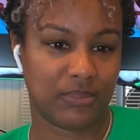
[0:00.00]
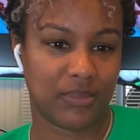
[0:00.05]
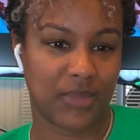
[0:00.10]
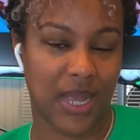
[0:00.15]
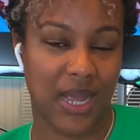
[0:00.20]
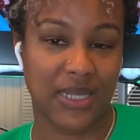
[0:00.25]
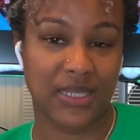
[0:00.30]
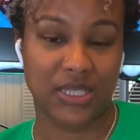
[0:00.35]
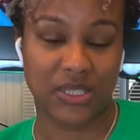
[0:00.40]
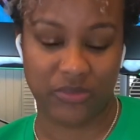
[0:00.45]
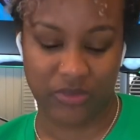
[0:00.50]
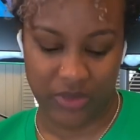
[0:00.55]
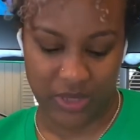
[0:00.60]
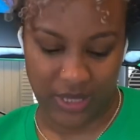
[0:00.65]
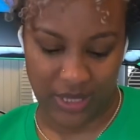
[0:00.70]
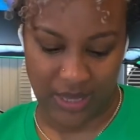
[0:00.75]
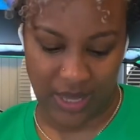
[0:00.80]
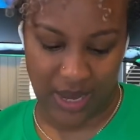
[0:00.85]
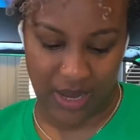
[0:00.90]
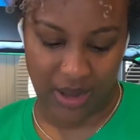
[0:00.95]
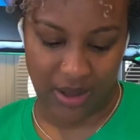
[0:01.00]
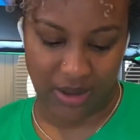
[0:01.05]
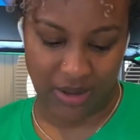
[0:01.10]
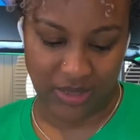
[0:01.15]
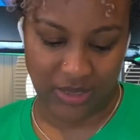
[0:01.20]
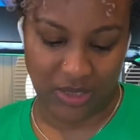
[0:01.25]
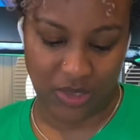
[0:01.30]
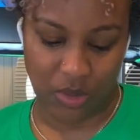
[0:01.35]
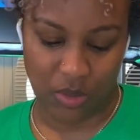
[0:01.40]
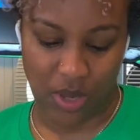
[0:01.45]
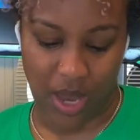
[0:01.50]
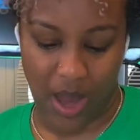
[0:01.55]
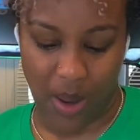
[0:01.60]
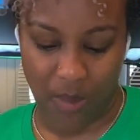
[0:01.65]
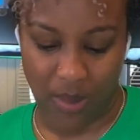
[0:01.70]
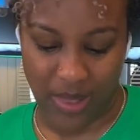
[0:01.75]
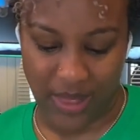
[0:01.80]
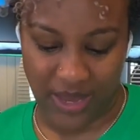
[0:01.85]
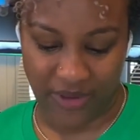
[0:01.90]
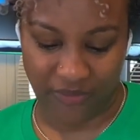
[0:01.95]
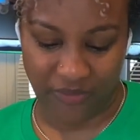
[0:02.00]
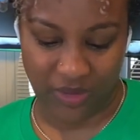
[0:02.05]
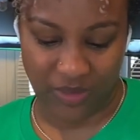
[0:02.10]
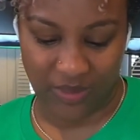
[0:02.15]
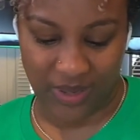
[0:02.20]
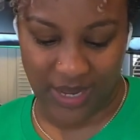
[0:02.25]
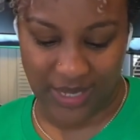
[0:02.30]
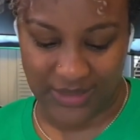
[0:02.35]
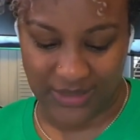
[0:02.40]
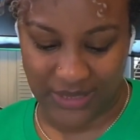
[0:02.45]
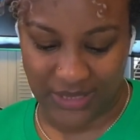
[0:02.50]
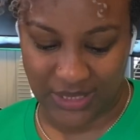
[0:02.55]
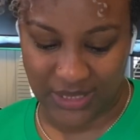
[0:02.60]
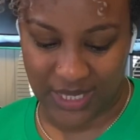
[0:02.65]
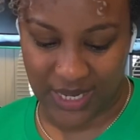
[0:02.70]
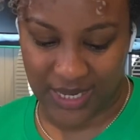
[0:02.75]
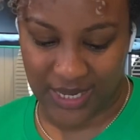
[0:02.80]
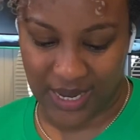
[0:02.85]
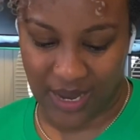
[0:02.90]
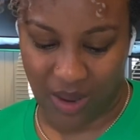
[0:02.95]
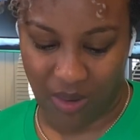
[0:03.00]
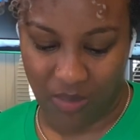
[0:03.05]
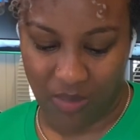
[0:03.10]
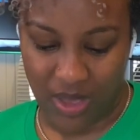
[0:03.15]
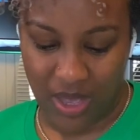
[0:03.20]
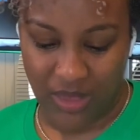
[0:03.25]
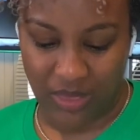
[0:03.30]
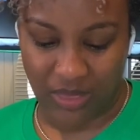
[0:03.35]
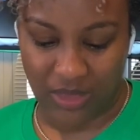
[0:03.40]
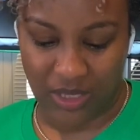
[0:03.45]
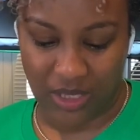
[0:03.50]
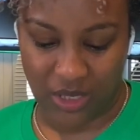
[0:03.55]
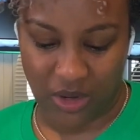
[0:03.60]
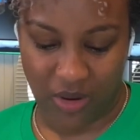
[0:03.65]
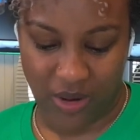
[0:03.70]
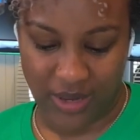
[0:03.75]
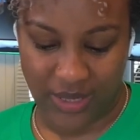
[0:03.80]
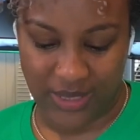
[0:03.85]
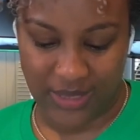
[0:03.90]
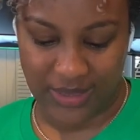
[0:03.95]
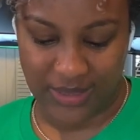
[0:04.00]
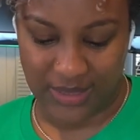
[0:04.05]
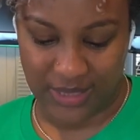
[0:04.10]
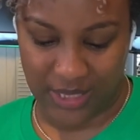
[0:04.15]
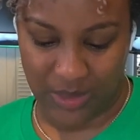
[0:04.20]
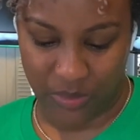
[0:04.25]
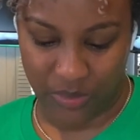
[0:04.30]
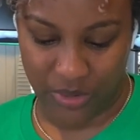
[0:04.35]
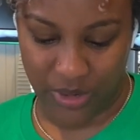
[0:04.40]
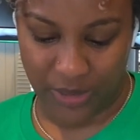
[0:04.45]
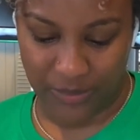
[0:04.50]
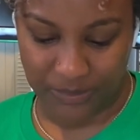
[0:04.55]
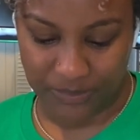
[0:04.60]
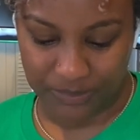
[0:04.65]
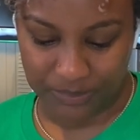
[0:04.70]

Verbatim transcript: I just really like her. So I would like for you guys to check out the Yarney Zebra.